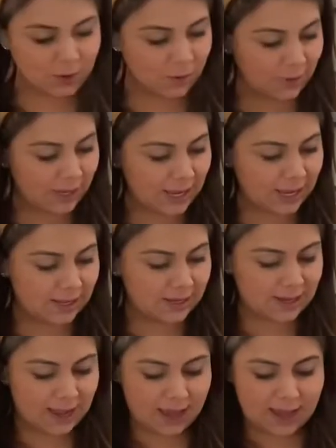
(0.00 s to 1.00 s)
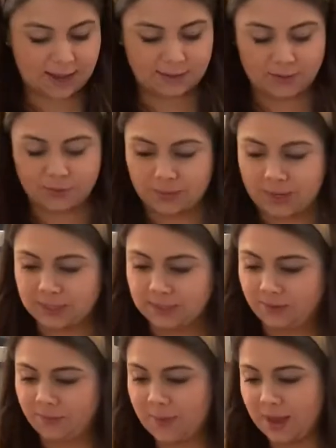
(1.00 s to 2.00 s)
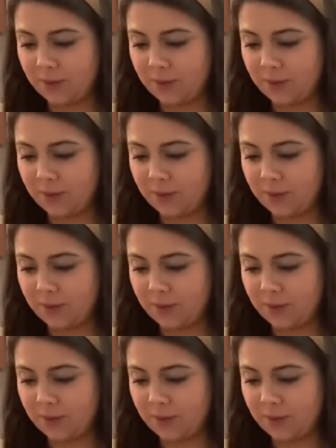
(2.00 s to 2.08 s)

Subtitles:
go ahead and add the rest of my